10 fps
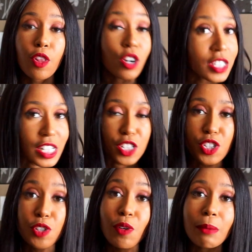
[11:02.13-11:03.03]
looked
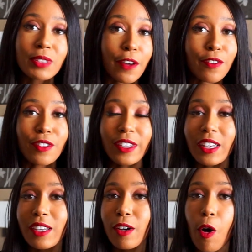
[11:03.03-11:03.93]
into. I'm
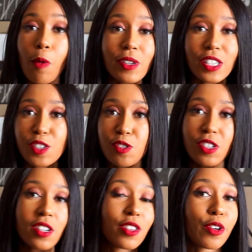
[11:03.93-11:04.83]
definitely always
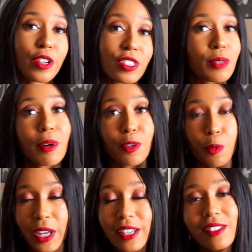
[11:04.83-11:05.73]
interested in learning some other
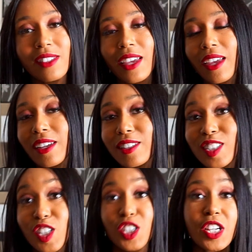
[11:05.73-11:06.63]
ways and
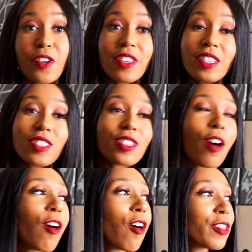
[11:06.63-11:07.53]
just sharing this
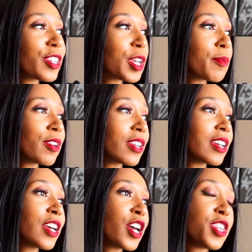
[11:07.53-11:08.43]
all in the
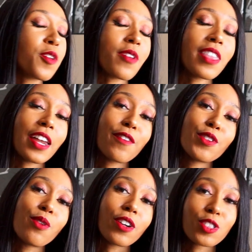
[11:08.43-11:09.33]
community, knowing that if
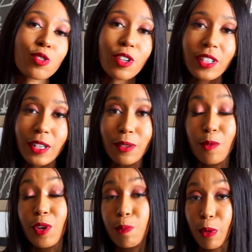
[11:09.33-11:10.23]
you are struggling
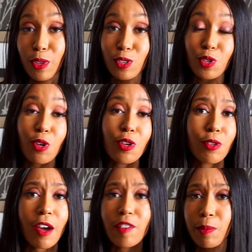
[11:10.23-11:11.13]
with birth control,
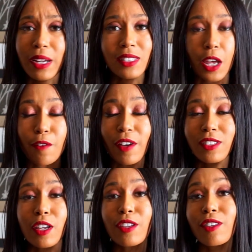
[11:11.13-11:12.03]
you're having bad side
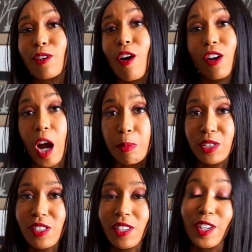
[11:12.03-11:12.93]
effects, that there are
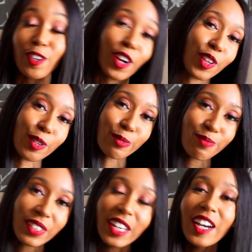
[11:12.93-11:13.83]
options and you're not alone.
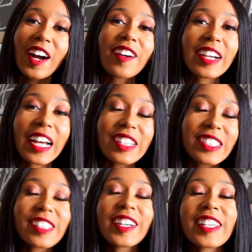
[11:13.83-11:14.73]
All right, I'll
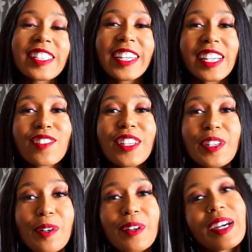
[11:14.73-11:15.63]
see you guys in the next
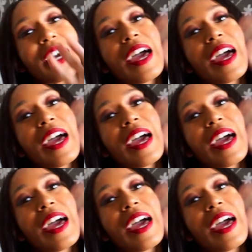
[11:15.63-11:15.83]
video.